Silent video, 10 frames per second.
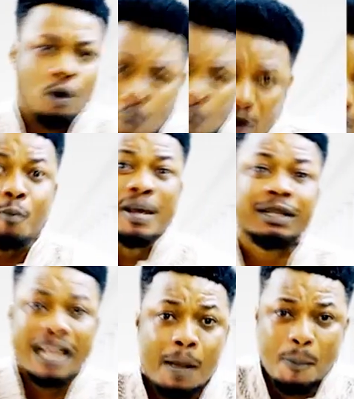you, when you
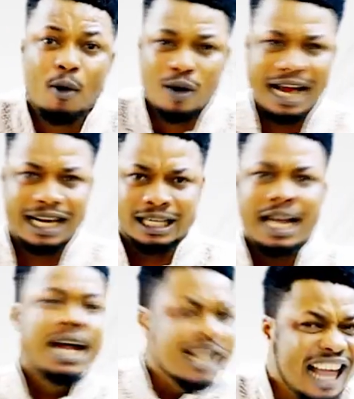meet Nana Poku like this,
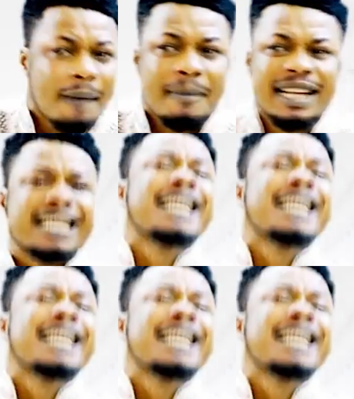that means